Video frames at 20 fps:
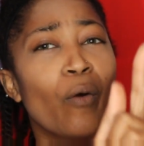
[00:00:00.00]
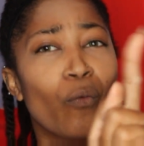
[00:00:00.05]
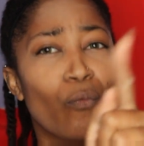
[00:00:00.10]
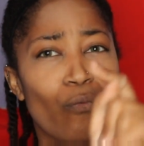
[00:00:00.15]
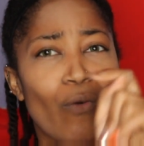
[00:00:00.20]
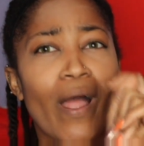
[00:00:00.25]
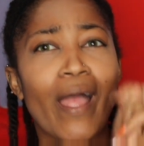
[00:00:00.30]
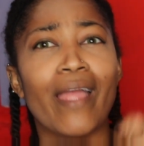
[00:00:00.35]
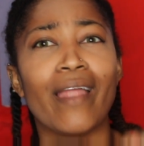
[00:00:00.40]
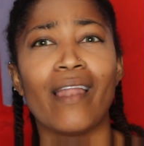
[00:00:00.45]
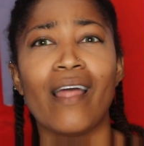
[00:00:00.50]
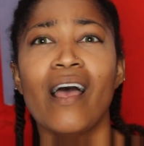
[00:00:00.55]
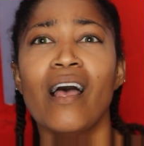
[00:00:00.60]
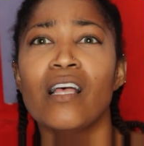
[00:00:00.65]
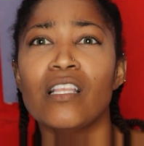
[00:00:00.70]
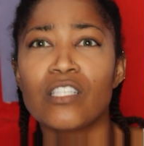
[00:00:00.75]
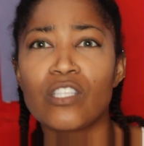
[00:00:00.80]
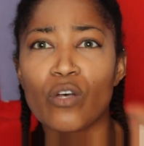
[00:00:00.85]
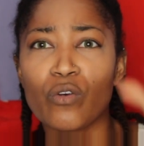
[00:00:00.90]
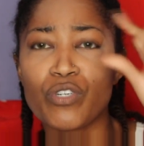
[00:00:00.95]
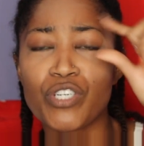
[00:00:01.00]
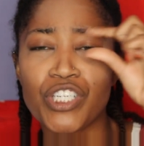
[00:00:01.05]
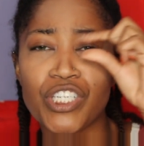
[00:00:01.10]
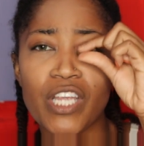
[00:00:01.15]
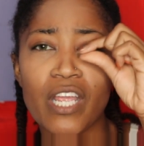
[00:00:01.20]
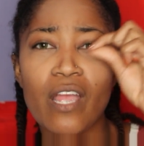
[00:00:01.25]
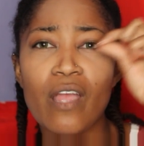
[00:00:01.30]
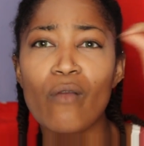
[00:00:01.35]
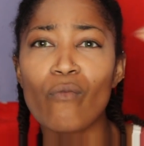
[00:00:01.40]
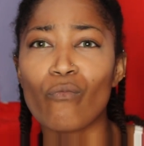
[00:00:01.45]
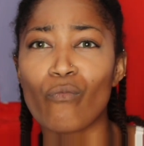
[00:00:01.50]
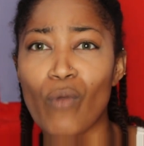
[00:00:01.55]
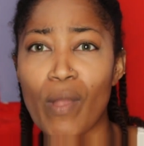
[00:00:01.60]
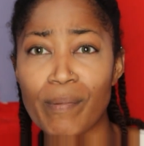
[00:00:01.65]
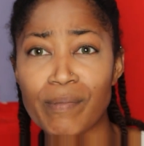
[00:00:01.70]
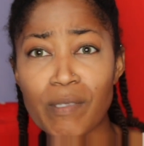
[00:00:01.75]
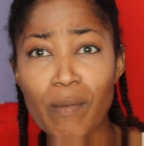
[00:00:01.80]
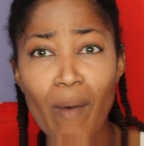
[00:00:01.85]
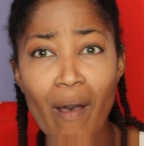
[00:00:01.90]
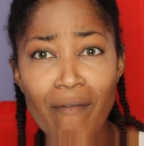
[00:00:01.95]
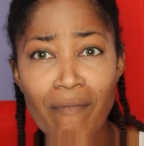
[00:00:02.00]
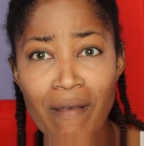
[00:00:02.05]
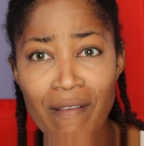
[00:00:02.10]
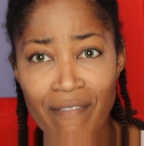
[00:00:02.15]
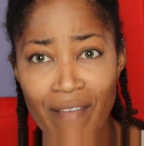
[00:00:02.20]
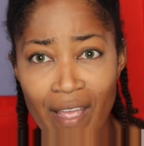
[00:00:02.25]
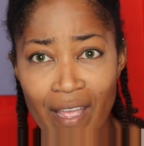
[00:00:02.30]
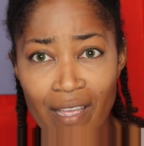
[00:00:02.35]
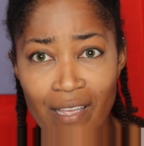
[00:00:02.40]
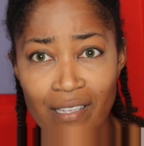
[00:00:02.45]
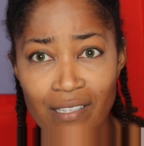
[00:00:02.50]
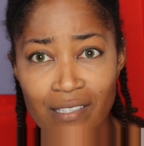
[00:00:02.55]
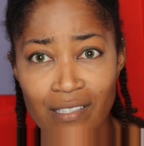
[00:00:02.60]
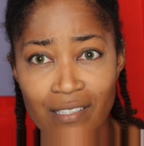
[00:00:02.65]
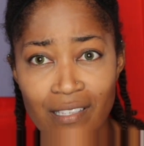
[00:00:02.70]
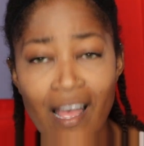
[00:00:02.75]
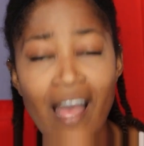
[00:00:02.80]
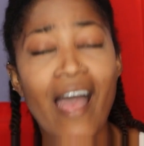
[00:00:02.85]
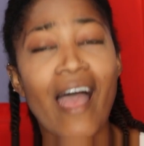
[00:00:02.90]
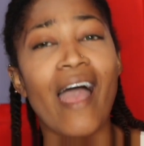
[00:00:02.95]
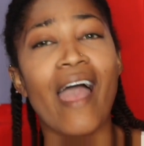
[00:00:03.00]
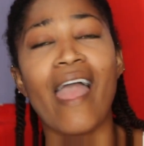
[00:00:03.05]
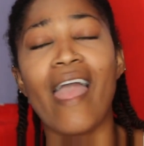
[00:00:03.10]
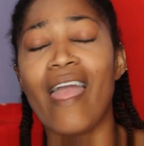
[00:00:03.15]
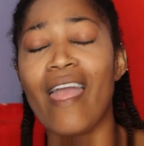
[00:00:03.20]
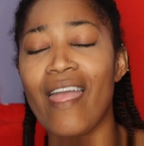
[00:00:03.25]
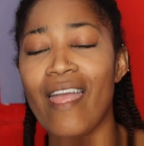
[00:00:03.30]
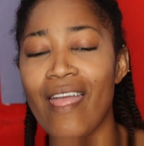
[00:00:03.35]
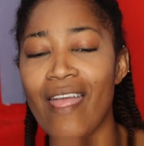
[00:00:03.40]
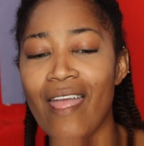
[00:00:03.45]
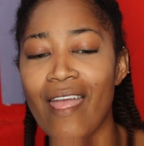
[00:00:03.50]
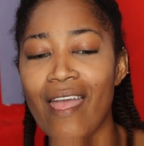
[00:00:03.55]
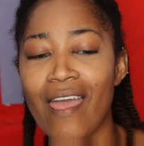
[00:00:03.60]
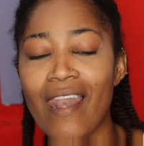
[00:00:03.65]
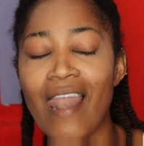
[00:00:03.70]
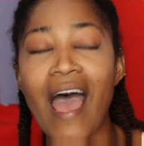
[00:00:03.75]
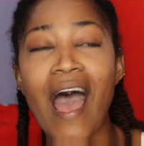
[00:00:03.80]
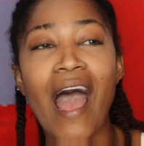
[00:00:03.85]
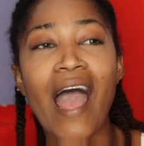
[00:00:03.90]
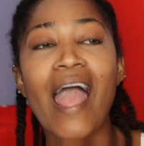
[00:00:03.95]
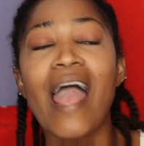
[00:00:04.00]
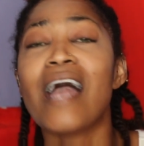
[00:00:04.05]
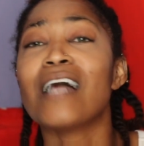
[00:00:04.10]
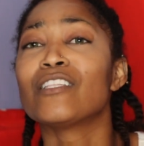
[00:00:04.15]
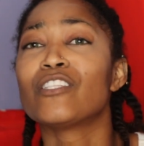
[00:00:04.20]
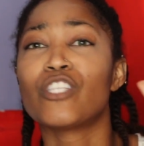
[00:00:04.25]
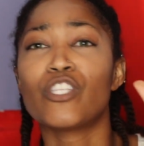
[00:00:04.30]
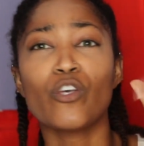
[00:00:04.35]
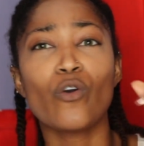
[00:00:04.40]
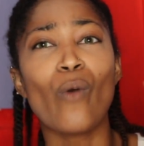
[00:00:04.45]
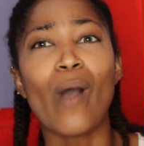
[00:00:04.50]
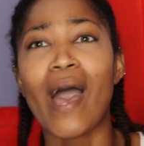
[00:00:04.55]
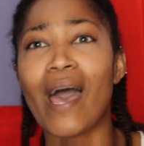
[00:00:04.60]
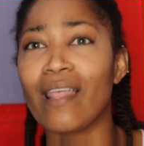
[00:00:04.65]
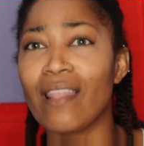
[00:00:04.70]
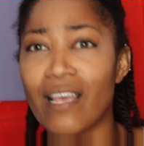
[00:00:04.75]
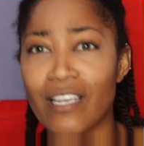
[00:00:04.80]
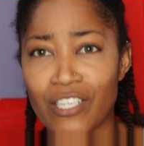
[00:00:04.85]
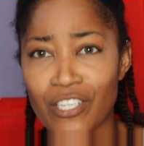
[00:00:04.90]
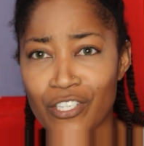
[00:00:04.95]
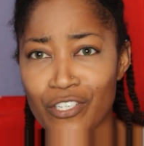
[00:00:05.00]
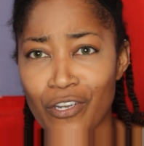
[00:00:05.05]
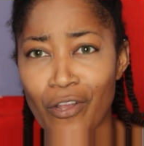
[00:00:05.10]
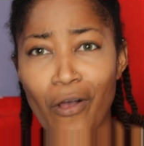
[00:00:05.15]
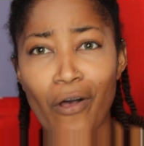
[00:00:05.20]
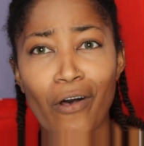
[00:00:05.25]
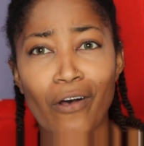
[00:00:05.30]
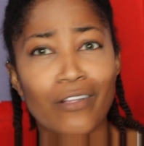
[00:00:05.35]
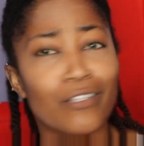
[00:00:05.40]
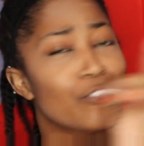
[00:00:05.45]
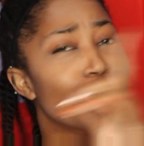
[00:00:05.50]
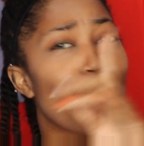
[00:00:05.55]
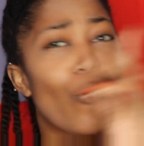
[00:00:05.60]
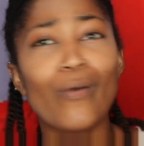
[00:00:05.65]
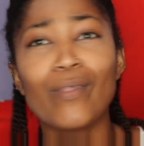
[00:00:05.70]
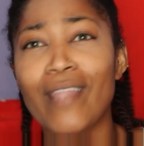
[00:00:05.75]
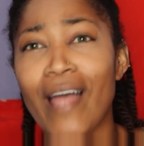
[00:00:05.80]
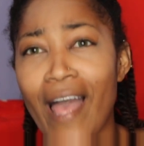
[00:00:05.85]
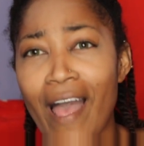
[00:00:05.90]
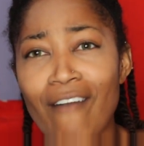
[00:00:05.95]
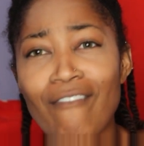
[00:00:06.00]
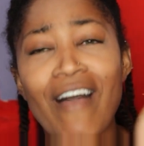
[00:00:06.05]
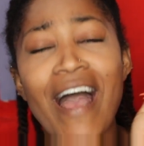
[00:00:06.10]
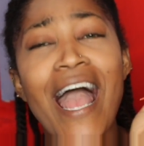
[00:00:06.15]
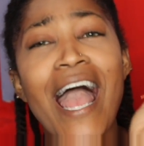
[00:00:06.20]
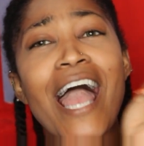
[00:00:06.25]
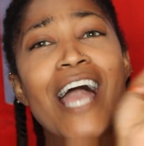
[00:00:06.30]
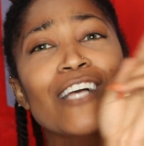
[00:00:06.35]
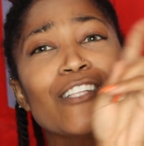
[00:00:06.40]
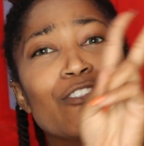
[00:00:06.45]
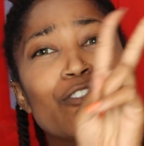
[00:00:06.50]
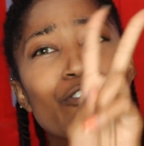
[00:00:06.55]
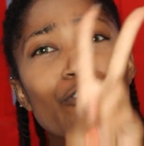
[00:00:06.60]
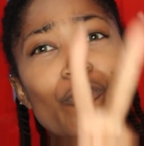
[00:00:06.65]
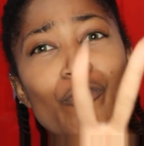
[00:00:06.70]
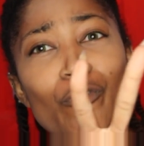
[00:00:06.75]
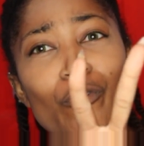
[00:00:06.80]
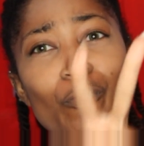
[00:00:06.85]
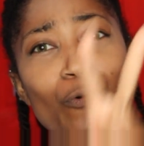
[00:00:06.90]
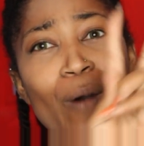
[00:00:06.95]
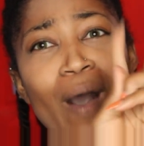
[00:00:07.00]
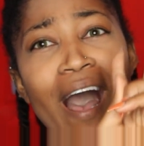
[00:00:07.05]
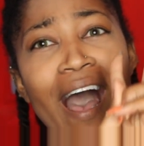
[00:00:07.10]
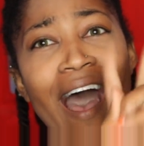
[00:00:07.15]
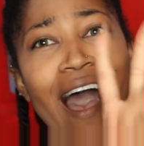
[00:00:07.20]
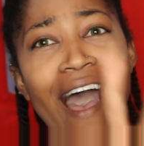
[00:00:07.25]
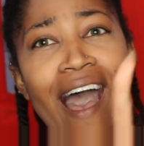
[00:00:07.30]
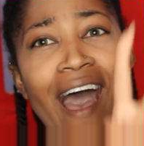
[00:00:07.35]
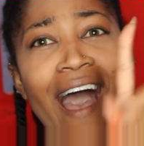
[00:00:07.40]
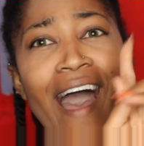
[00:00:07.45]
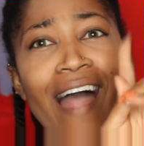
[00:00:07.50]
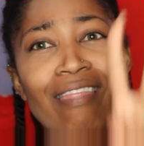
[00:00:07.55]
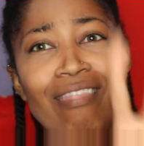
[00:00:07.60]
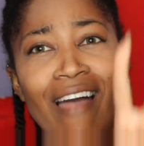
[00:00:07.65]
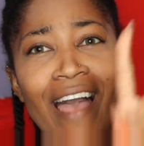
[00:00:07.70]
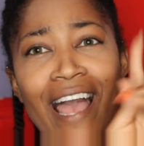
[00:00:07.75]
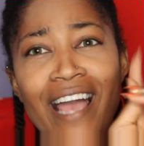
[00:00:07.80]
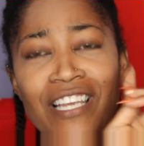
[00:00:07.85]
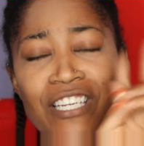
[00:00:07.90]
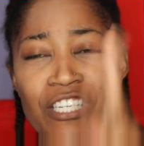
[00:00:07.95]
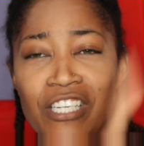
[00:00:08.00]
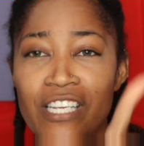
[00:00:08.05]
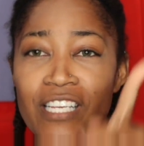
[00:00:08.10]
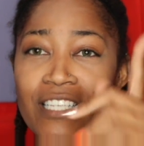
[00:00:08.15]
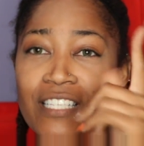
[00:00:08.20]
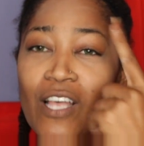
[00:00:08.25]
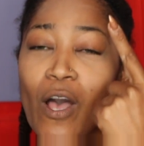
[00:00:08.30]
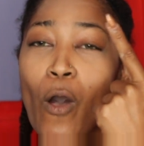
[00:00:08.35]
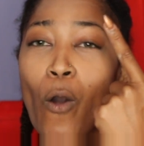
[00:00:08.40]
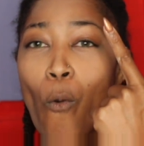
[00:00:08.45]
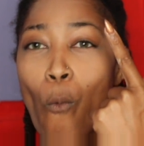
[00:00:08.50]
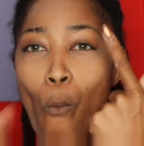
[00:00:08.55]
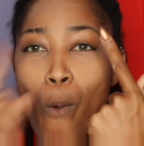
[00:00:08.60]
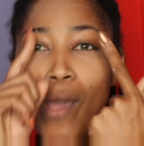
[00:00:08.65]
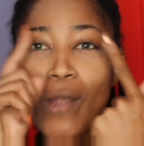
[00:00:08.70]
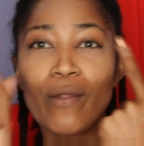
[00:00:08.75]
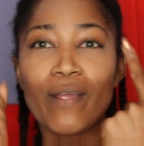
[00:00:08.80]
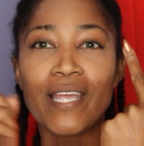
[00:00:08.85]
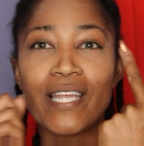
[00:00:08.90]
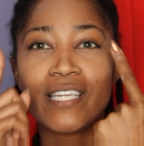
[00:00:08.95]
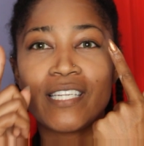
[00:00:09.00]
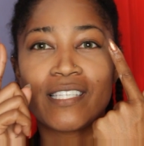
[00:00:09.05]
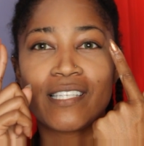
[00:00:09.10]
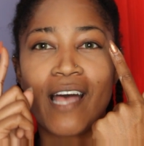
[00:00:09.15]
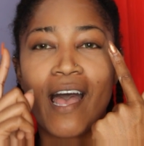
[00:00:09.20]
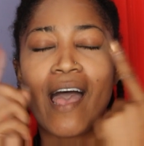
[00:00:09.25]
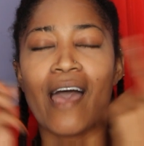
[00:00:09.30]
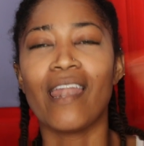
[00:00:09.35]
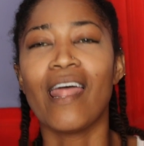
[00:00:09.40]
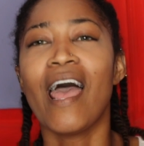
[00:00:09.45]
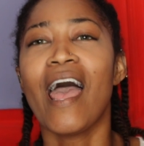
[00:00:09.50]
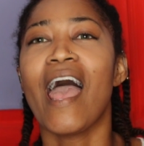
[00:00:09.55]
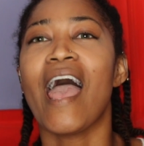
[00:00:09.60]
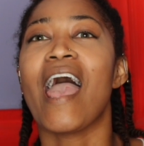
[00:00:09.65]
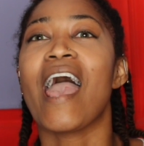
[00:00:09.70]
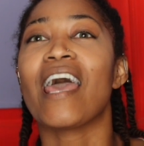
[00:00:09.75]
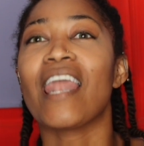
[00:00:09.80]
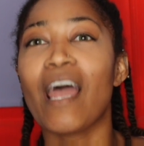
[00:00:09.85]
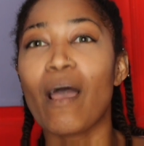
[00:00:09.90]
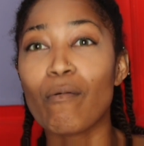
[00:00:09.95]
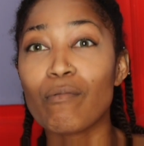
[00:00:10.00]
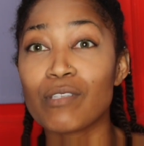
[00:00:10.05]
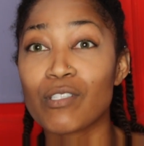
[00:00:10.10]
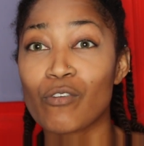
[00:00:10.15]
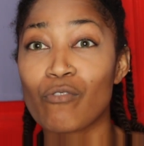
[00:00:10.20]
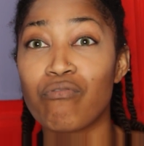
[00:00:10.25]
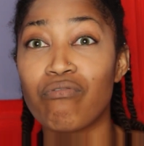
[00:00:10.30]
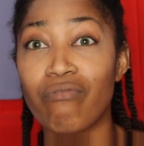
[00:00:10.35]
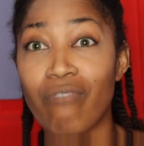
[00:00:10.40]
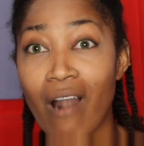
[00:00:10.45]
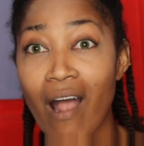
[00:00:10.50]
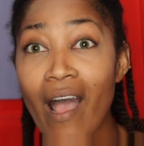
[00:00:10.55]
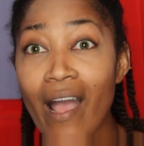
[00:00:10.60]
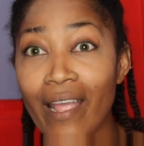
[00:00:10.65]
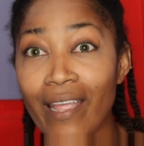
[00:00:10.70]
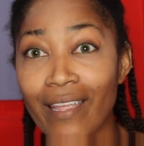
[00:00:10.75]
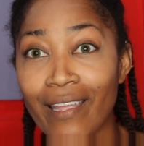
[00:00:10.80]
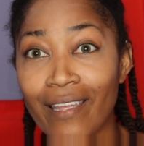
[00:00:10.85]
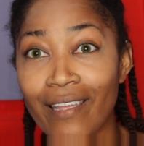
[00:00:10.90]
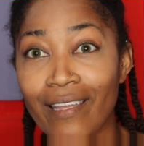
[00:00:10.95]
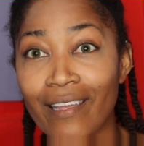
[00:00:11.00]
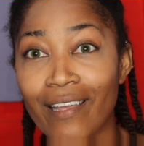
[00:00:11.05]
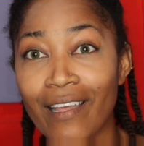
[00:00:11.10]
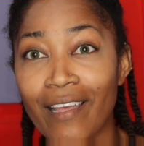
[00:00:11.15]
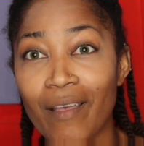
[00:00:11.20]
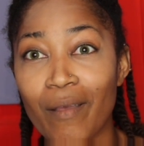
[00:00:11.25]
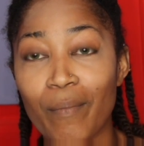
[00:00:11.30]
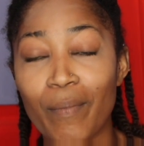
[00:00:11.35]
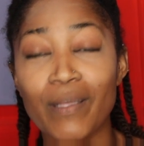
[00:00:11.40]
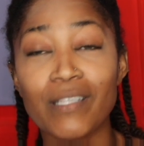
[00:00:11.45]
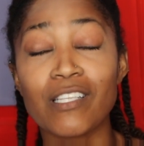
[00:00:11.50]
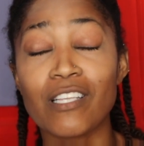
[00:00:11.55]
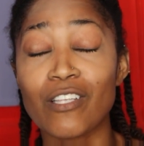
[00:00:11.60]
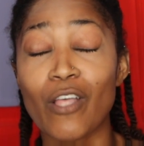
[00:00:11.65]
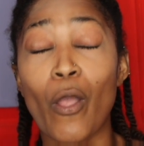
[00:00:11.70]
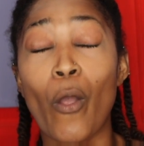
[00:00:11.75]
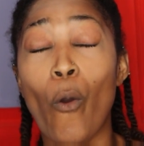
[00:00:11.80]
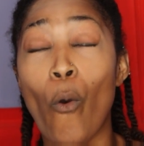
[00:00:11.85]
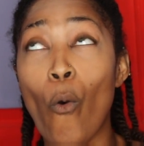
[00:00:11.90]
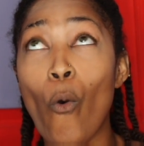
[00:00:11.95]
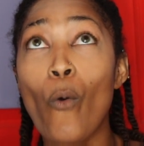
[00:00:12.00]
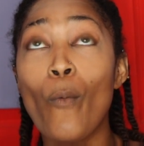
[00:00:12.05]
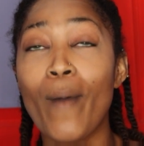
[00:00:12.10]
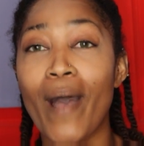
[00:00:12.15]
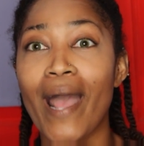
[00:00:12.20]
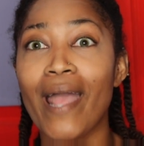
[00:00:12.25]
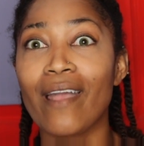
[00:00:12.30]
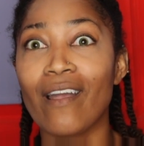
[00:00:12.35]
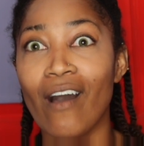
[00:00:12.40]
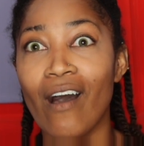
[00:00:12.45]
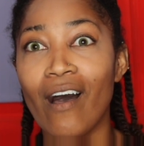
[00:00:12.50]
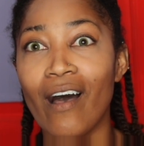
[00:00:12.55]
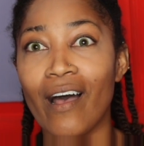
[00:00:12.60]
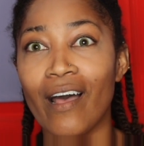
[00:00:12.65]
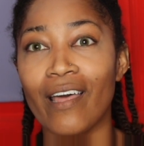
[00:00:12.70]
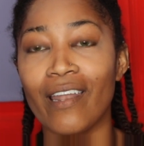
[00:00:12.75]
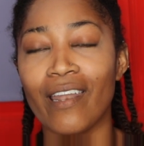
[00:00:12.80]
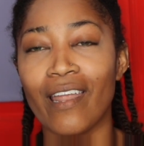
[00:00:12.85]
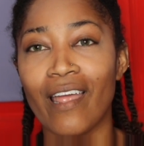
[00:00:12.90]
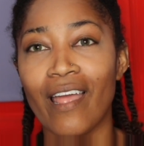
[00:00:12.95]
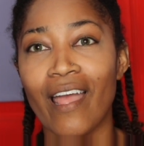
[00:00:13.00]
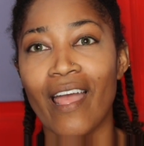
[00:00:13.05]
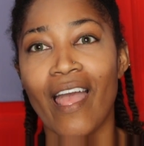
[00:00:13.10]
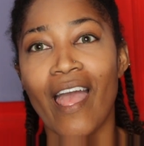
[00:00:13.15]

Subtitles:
Right. So she ripped them off my face and I had two eyelashes, y'all. Don't laugh. I had two eyelashes, one on each side, and I was crying because I was like, oh my God.